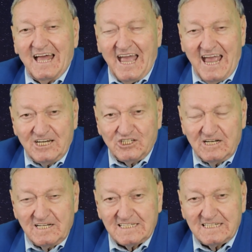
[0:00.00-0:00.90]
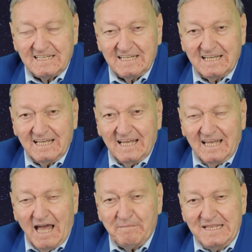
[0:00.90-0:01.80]
Angels,
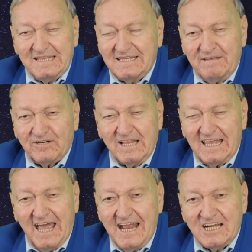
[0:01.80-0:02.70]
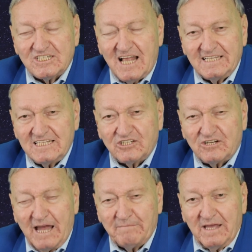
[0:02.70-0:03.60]
I mean, different angels are
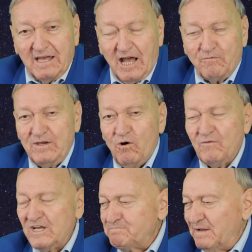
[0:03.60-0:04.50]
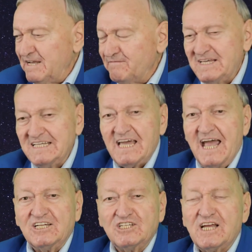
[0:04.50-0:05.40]
described, and we always believe these
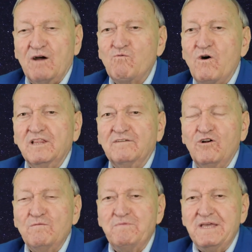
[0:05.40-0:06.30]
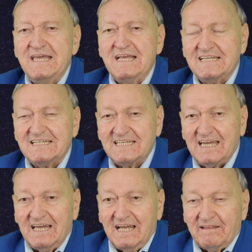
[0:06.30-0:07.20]
angels are wonderful beings.
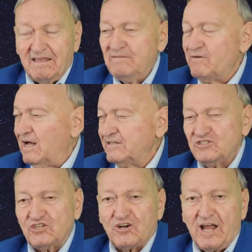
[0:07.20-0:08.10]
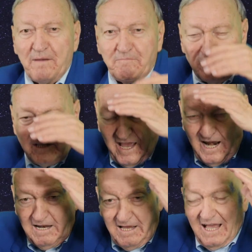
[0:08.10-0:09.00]
They are described with
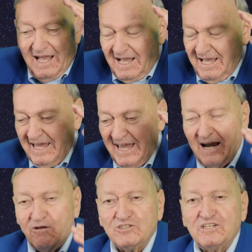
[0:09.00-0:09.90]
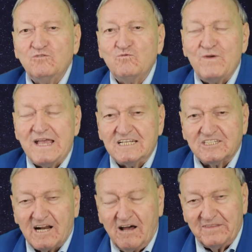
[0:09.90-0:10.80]
uh, halos and
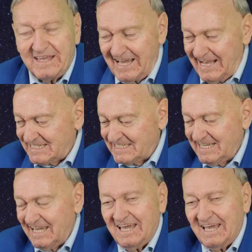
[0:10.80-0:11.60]
wings around their heads.